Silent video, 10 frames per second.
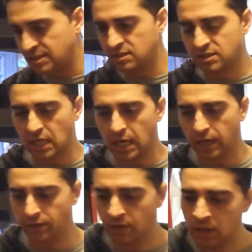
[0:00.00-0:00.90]

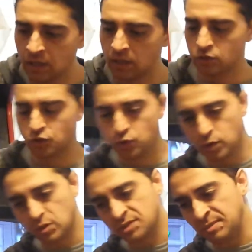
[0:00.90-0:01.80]
inside,
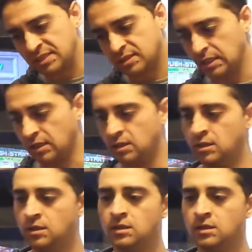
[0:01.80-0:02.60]
screw was missing,